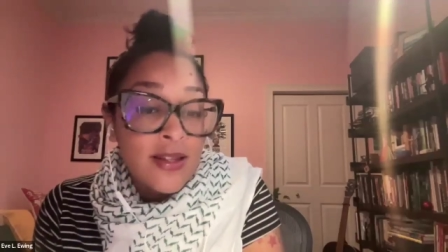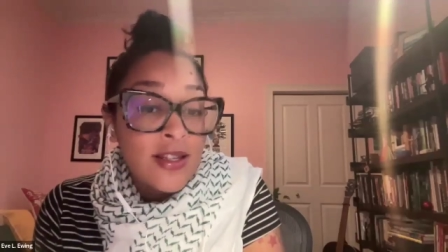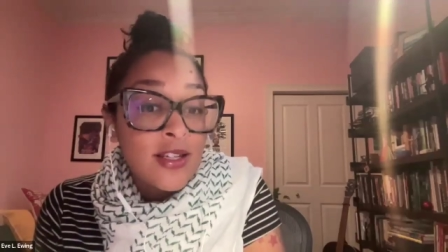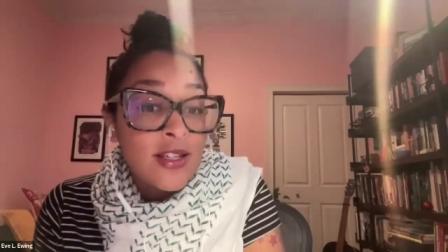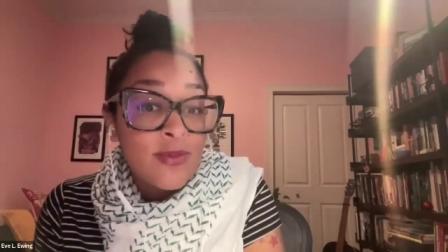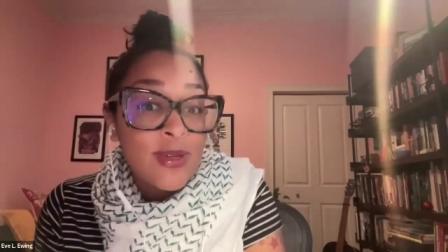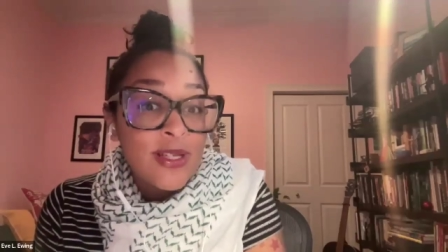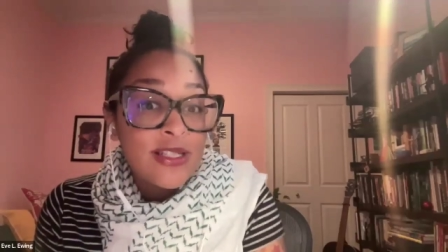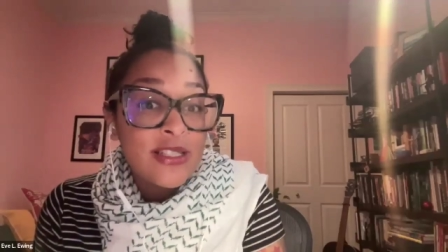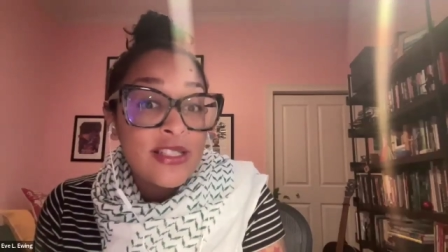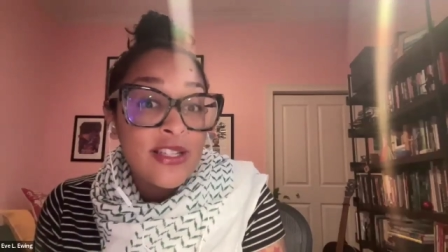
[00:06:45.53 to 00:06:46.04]
a
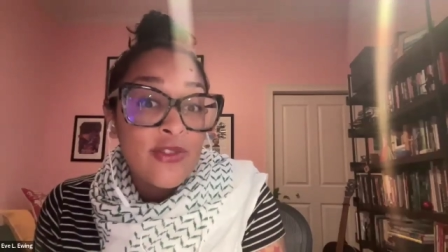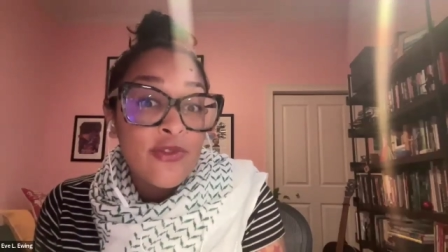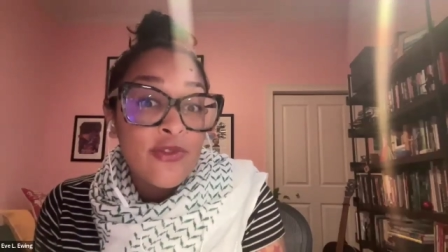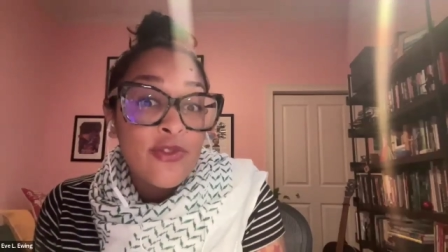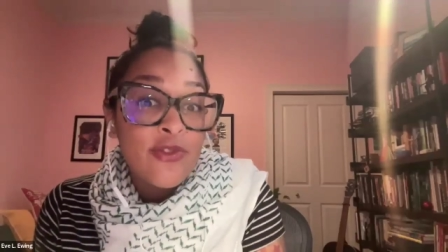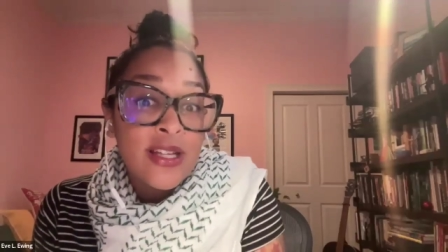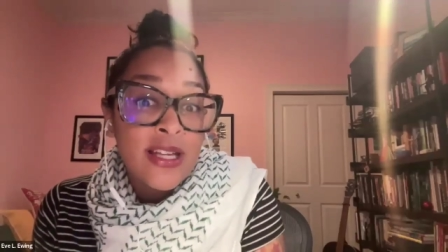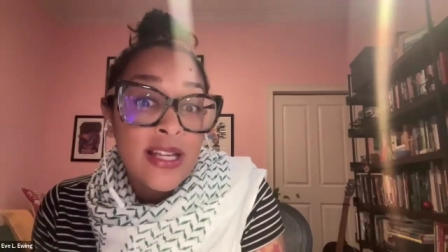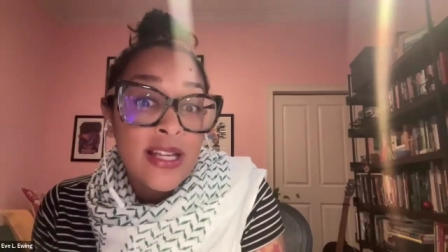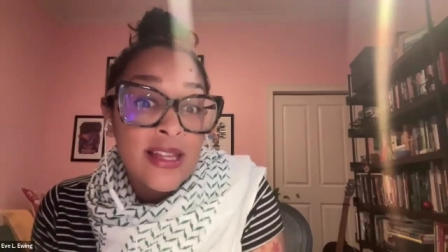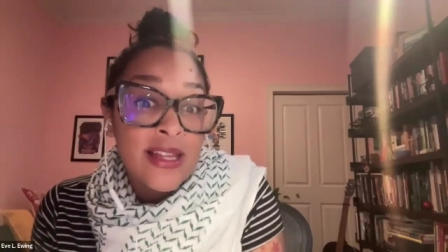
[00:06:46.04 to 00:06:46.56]
little bit
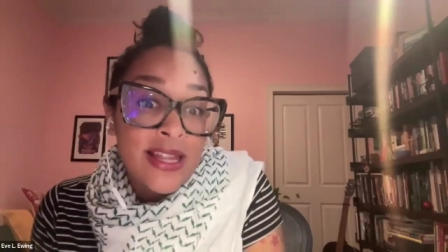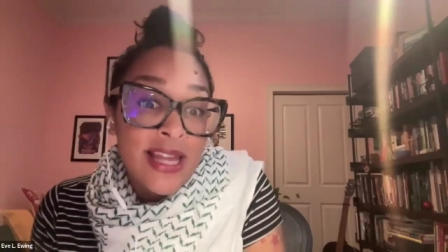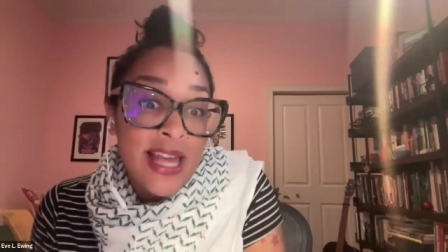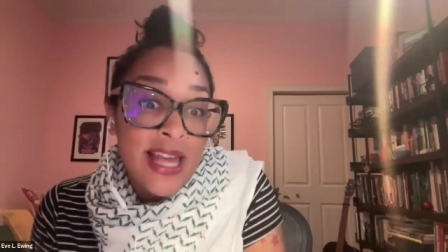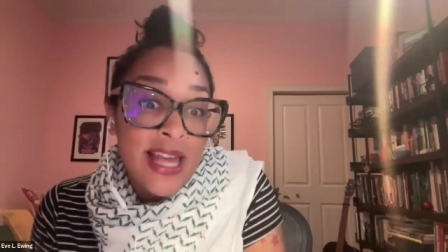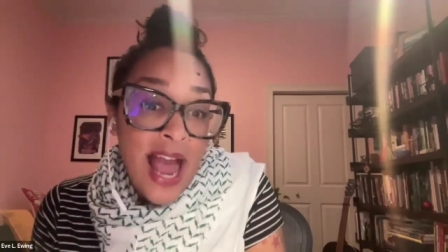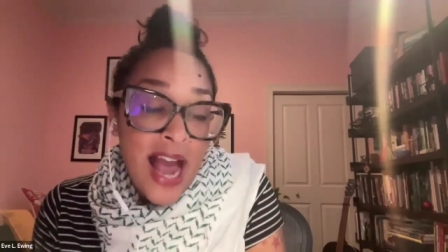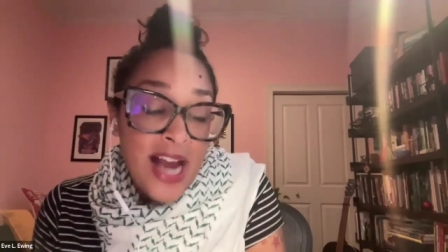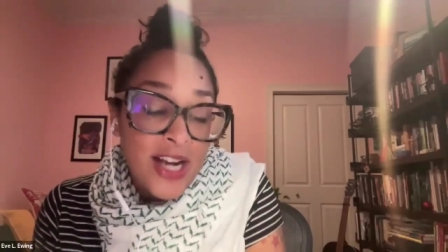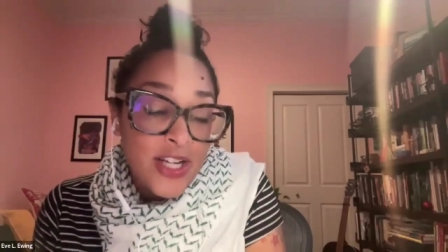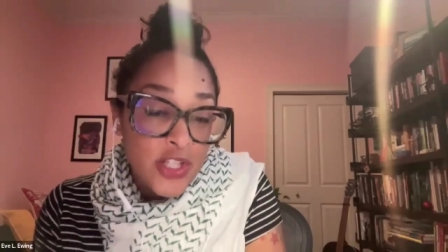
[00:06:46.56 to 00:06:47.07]
differently than
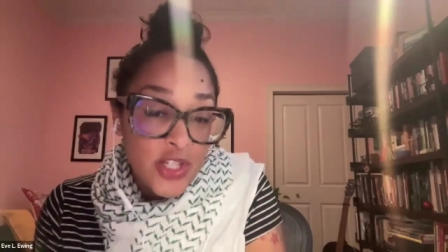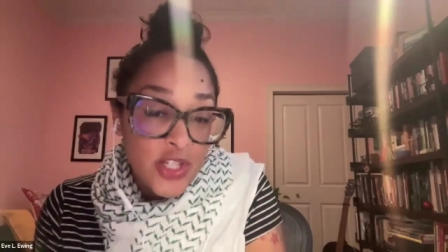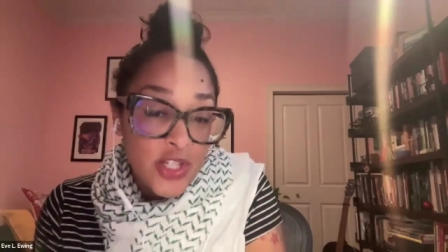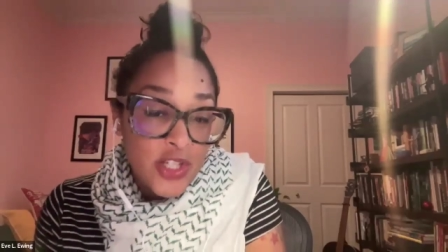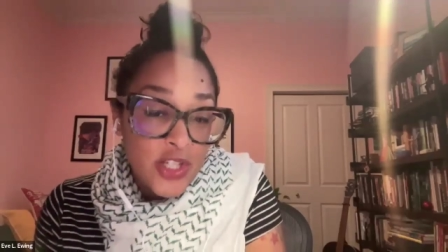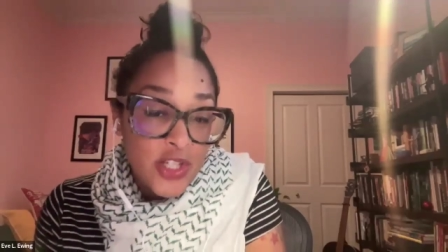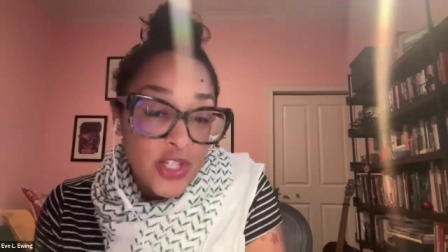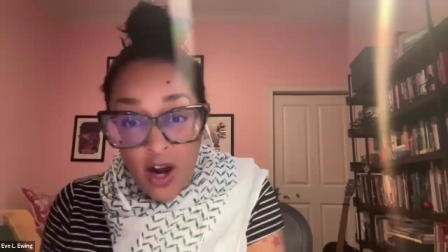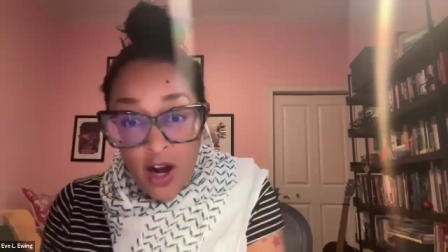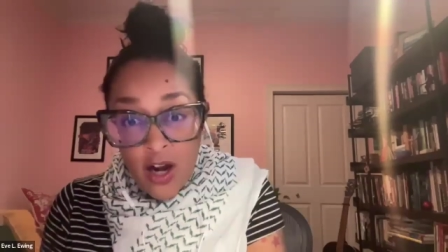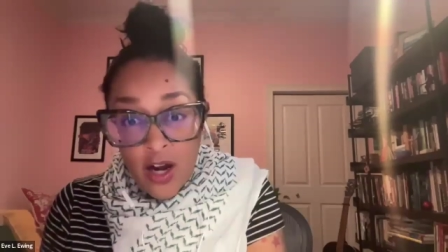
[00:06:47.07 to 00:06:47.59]
they
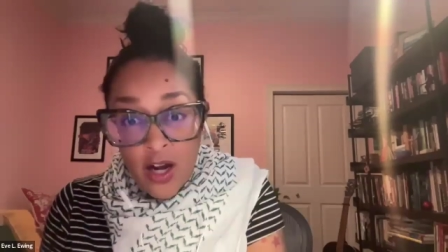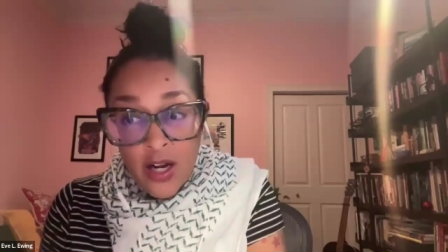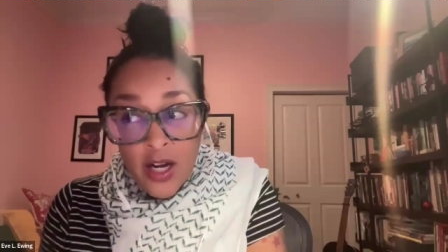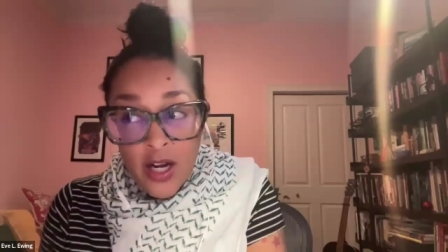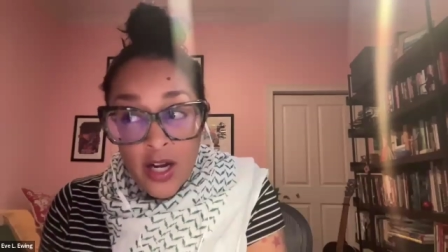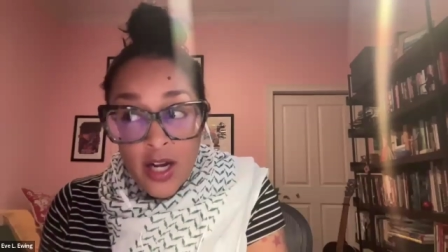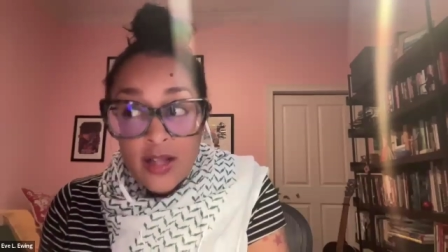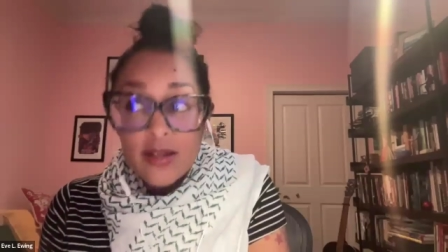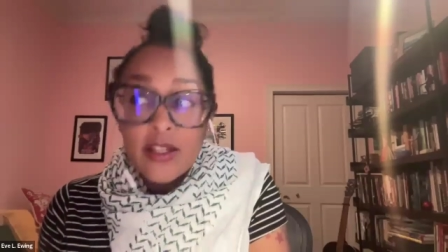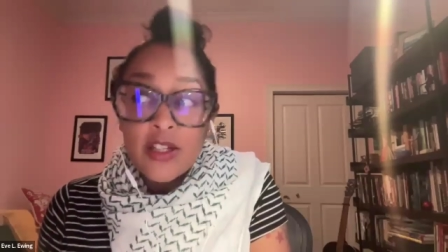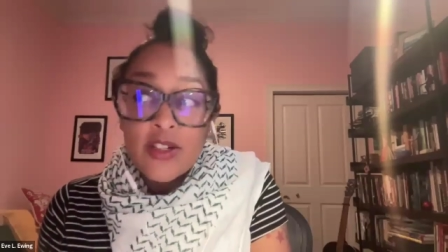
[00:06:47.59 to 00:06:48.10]
actually
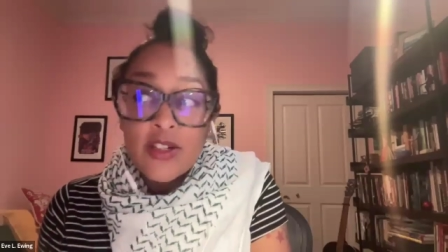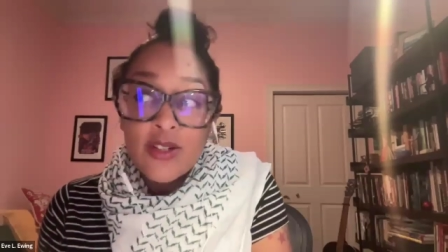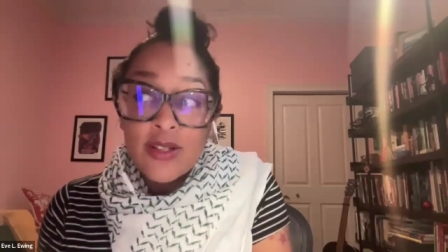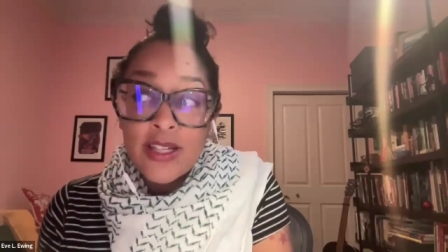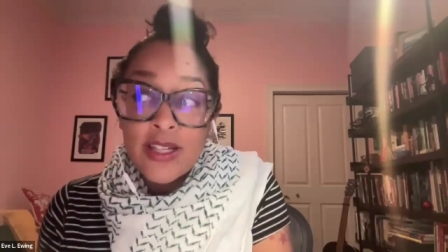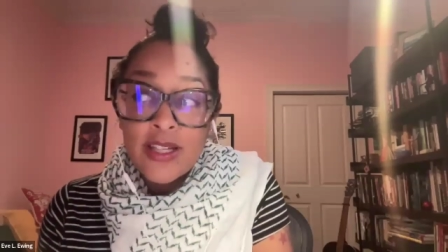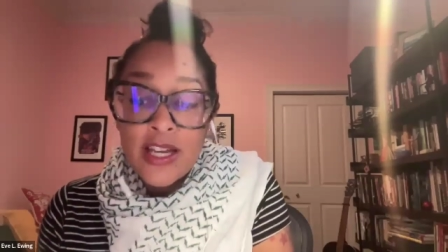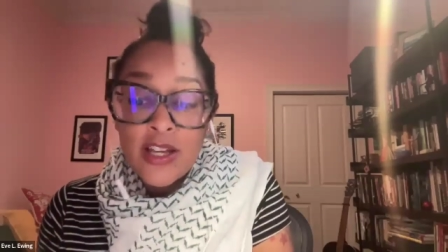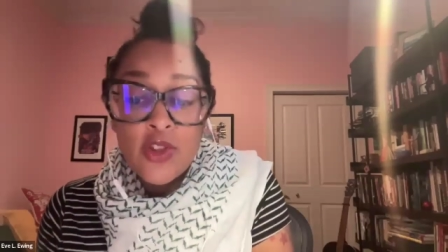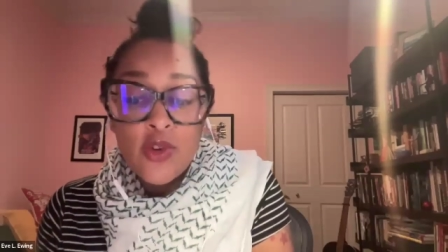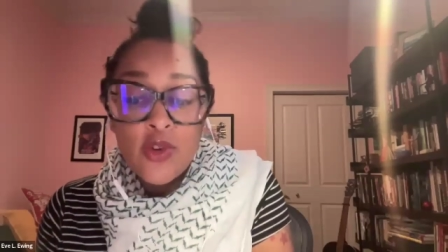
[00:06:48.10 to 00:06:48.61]
are
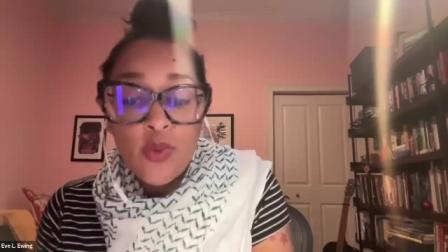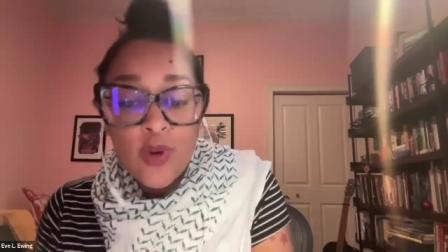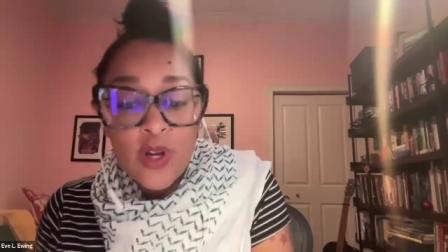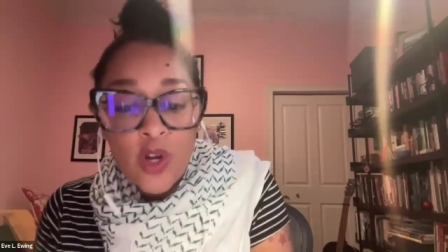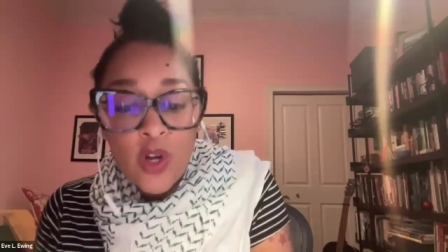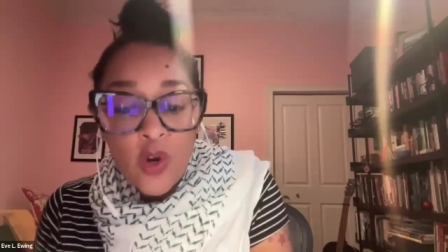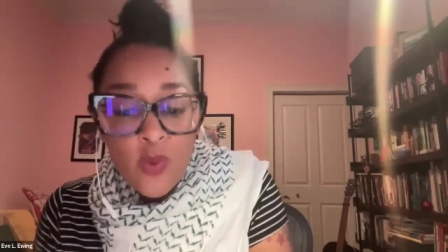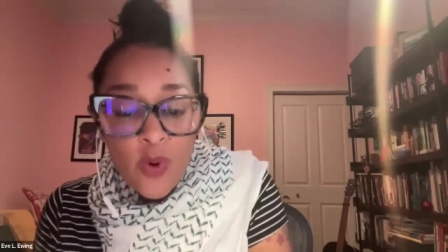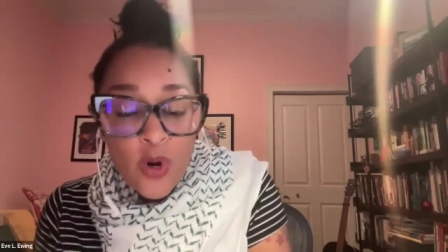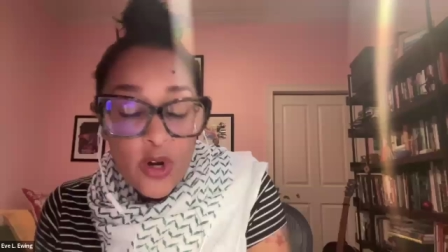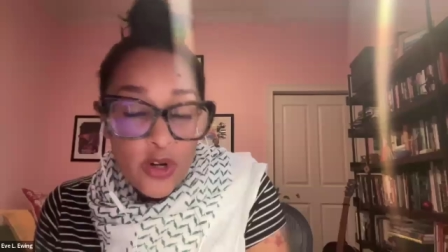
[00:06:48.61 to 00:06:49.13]
literally in the
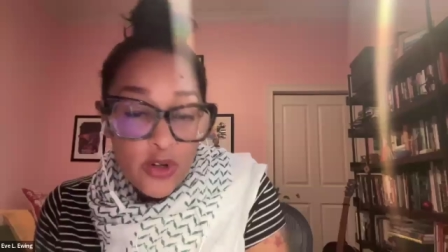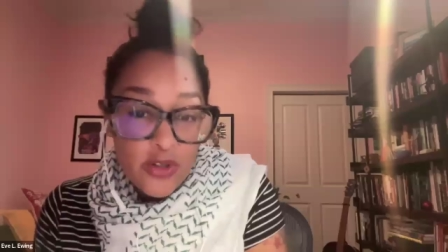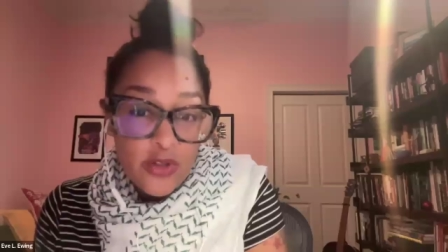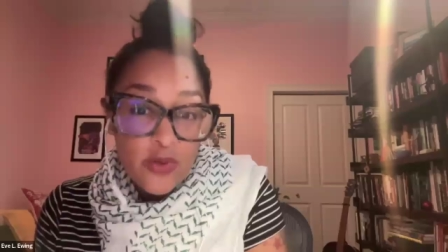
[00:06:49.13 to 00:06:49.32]
real